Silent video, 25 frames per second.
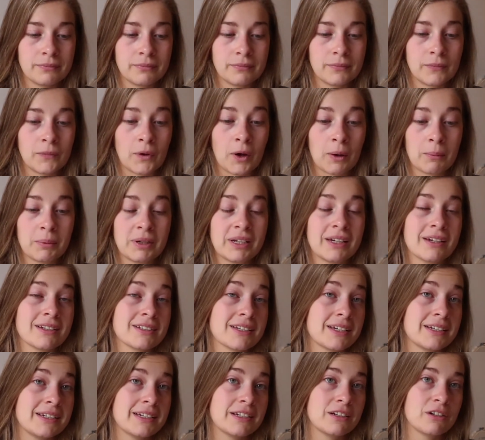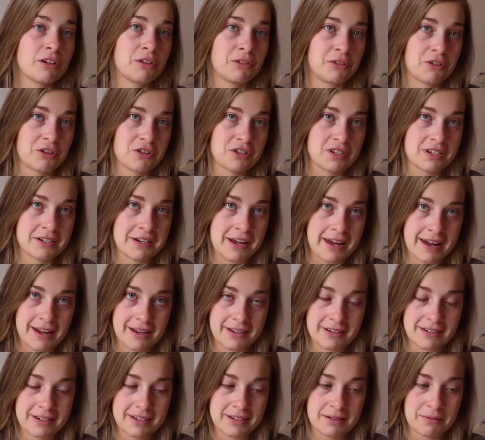Not because I didn't
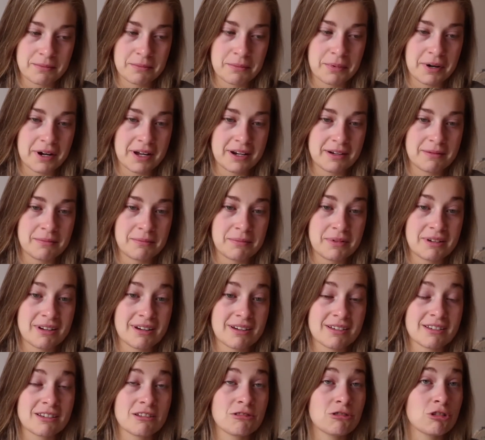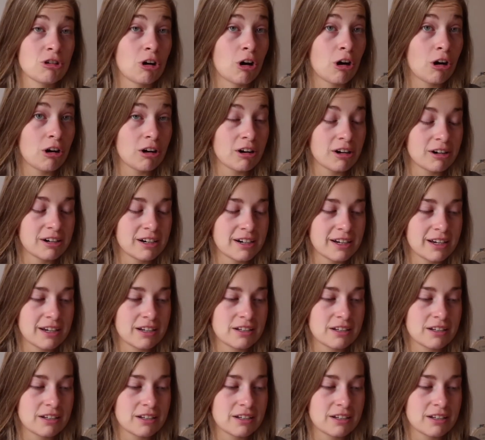understand, but because it's hard.